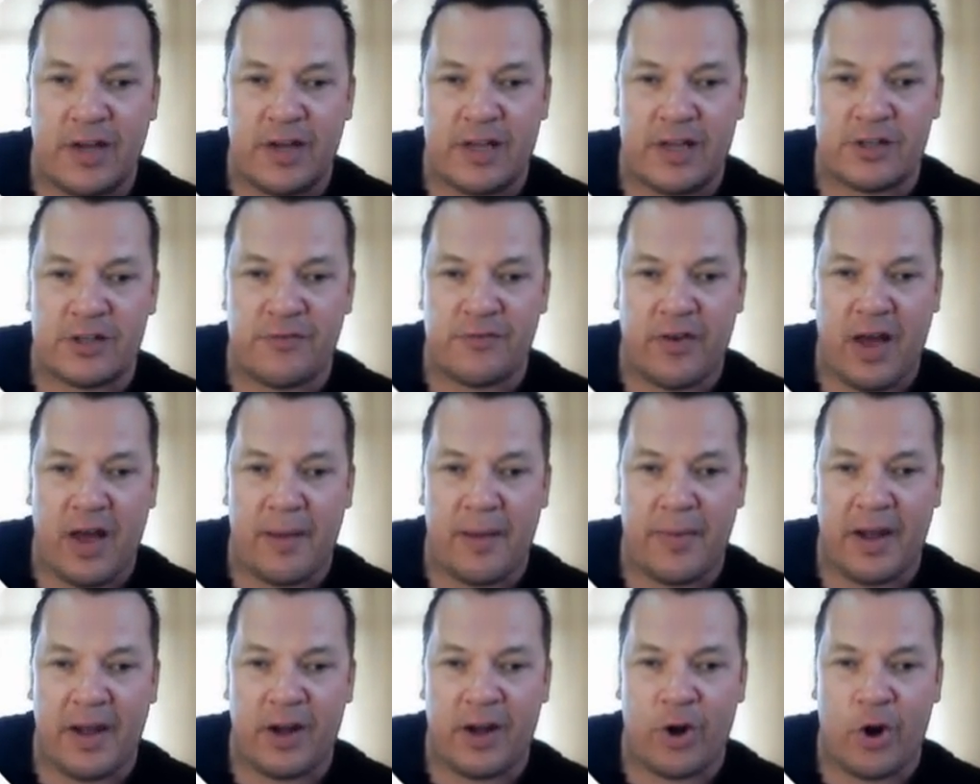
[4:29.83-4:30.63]

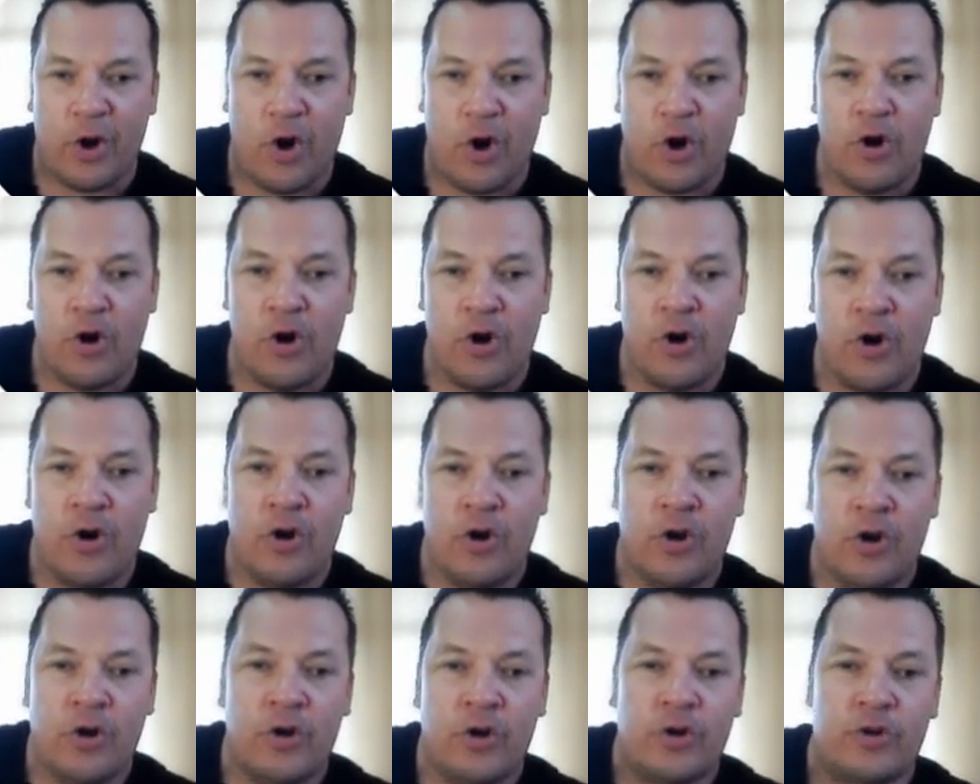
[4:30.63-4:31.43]
flamenco,
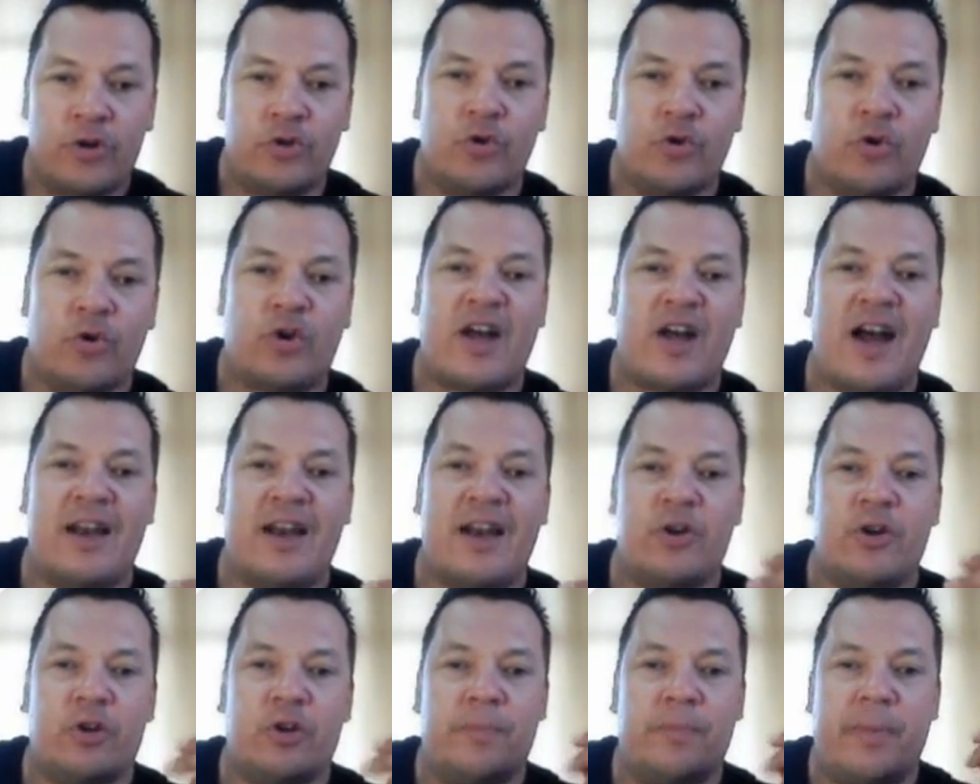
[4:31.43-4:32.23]
you
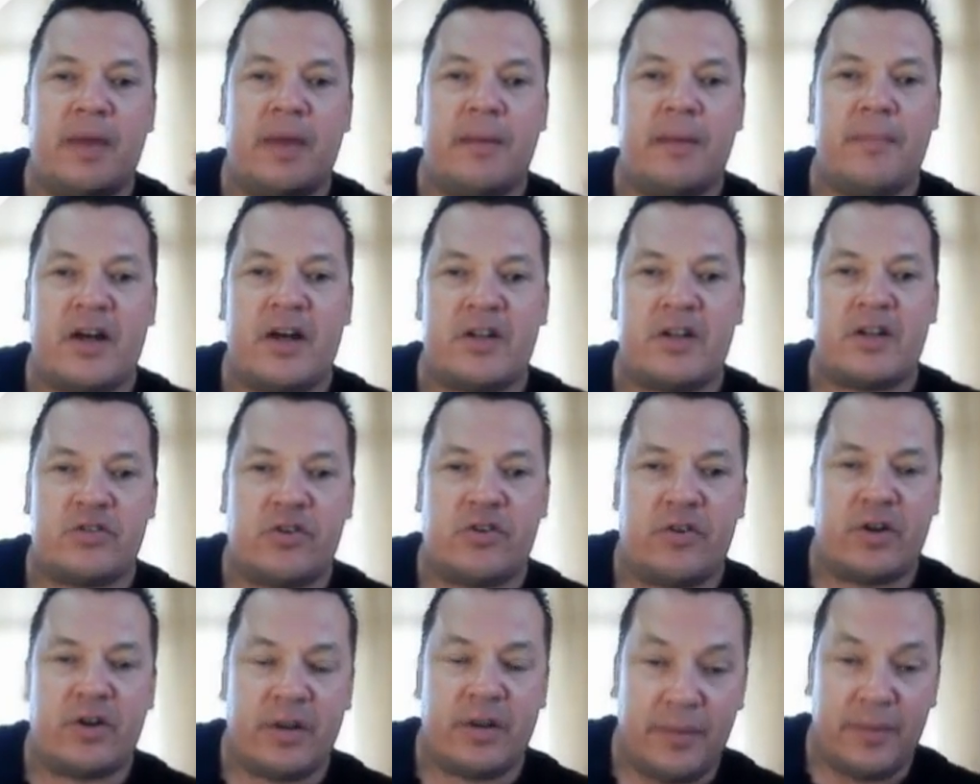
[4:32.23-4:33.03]
cannot be
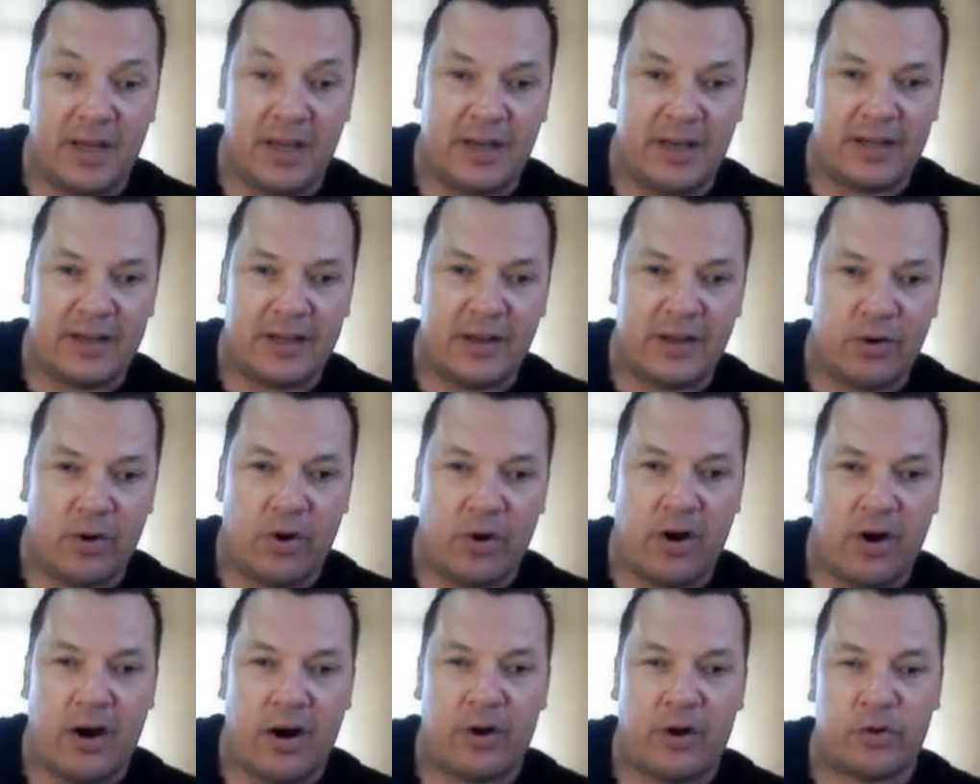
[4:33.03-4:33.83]
master immediately,
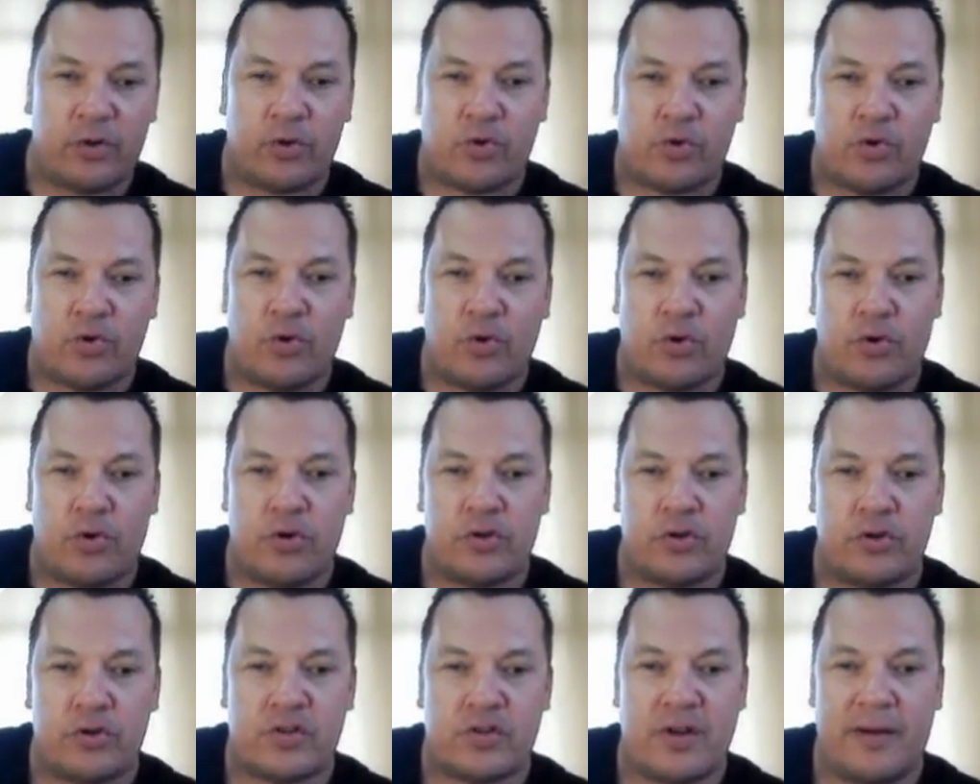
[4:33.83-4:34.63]
or how to cook
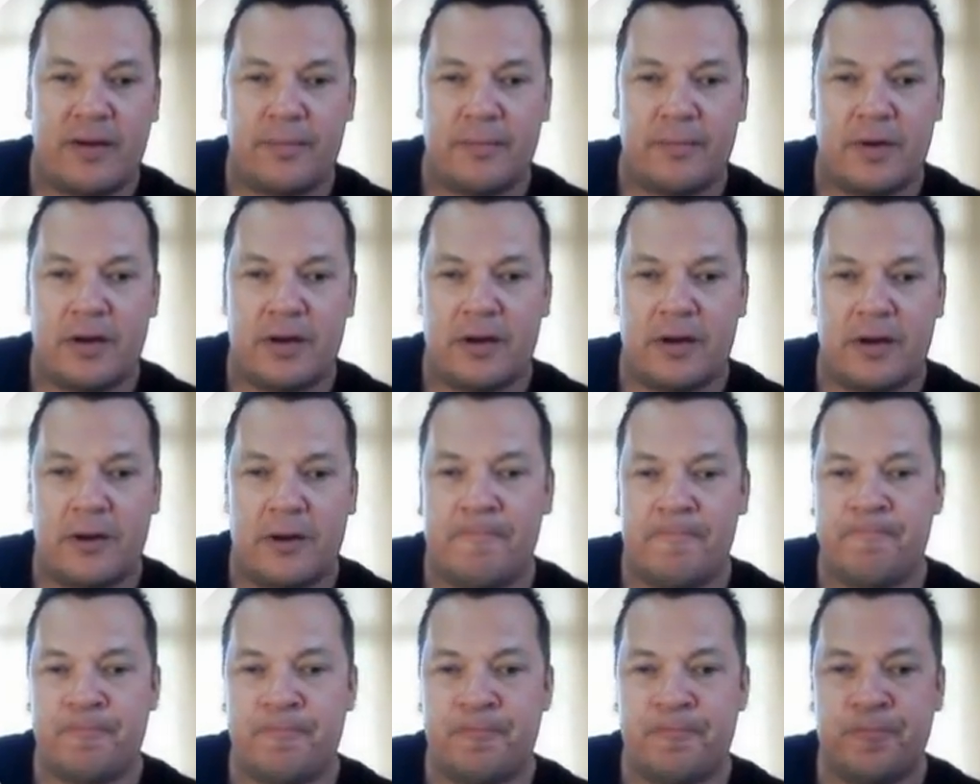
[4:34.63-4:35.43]

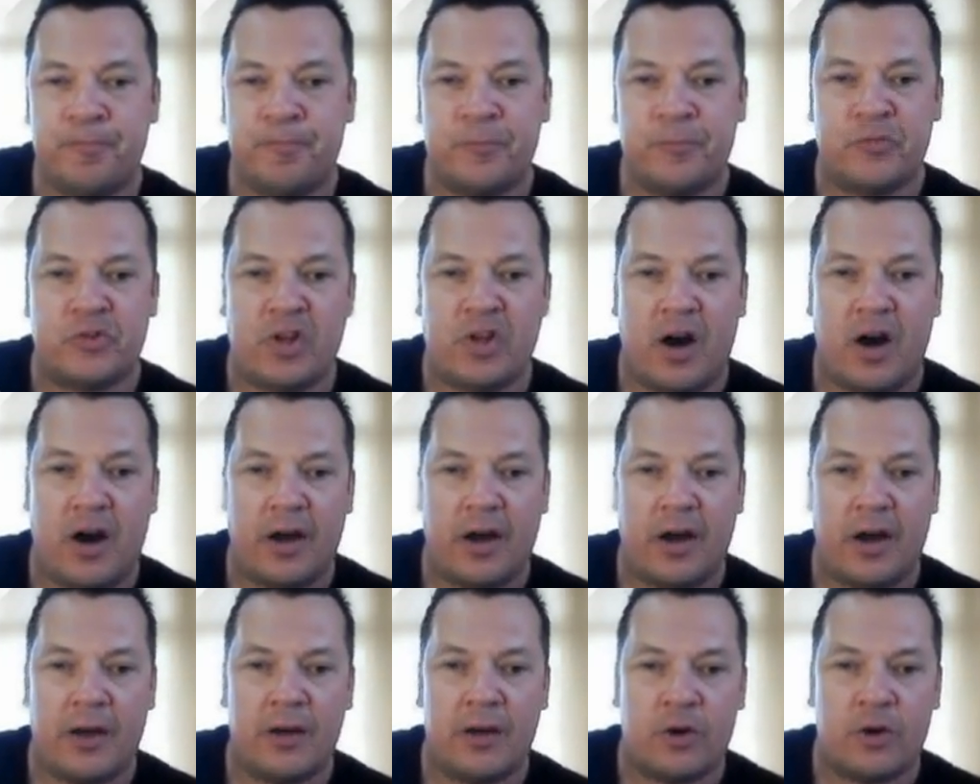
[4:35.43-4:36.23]
some
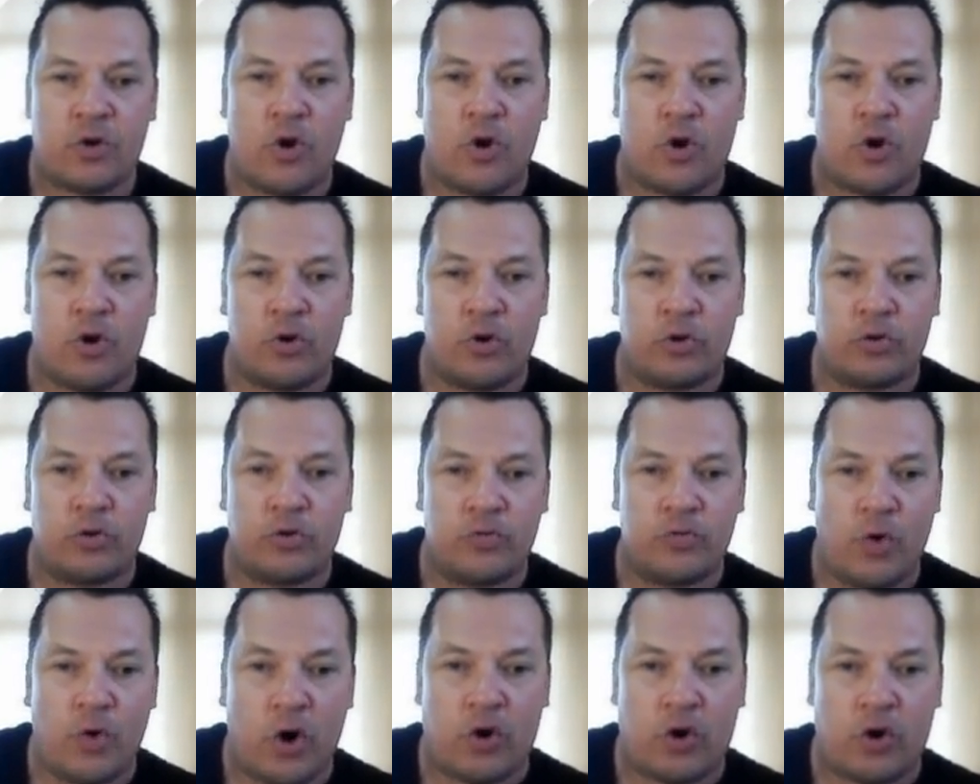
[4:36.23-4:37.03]
Thai
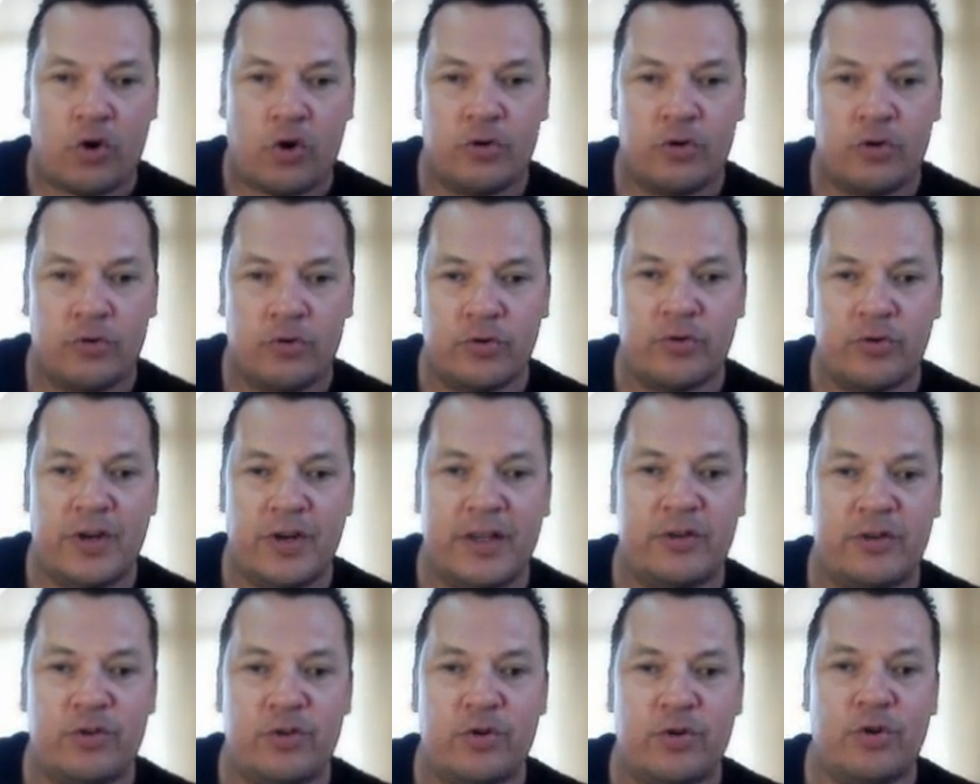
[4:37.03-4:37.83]
coconut wok. You
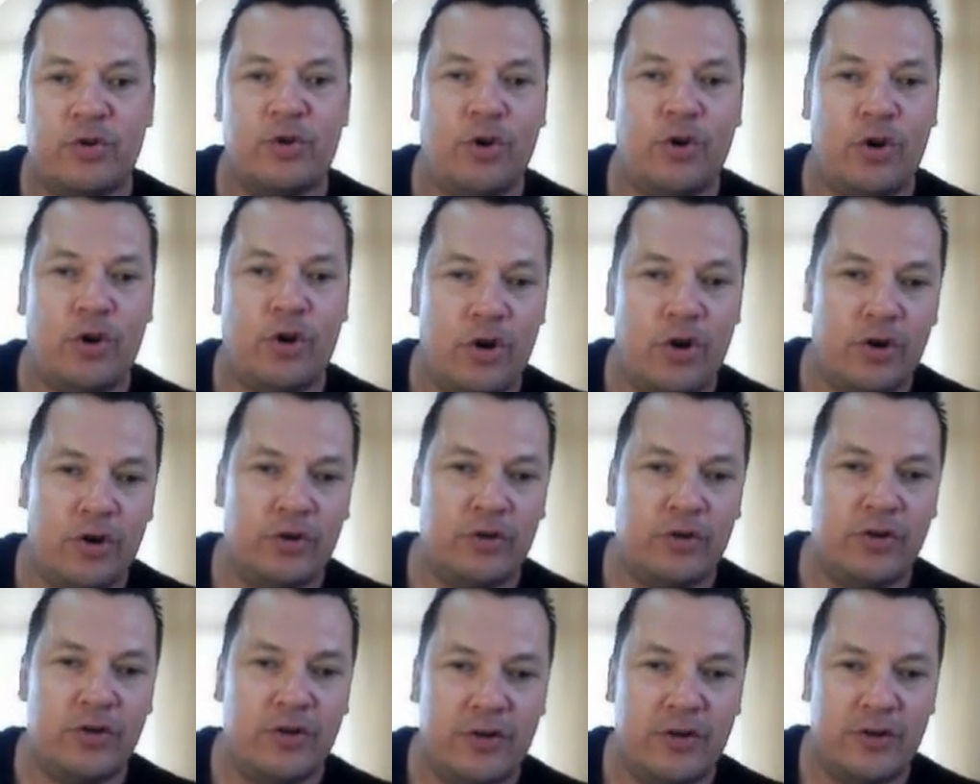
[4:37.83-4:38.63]
need to
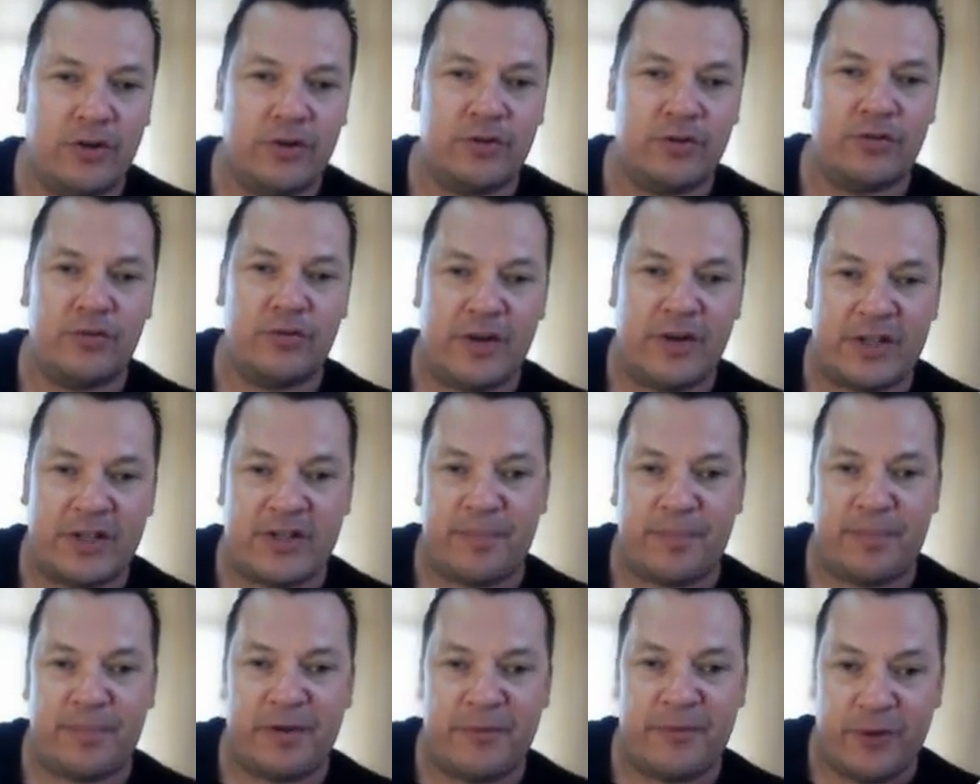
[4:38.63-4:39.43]
learn the
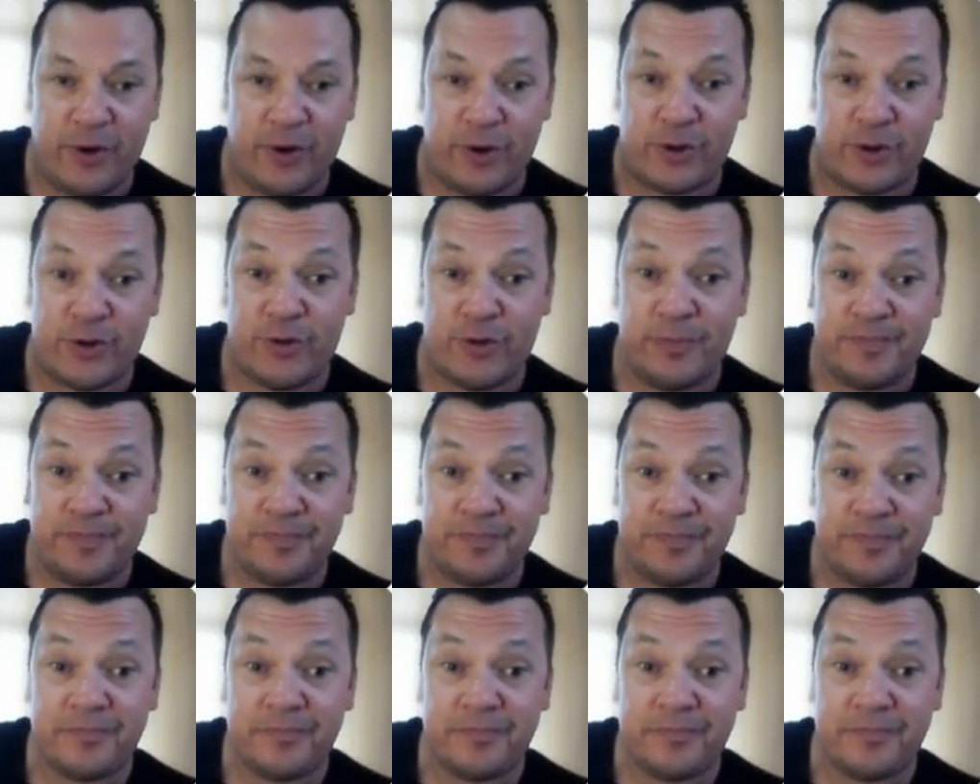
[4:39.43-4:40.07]
recipe first.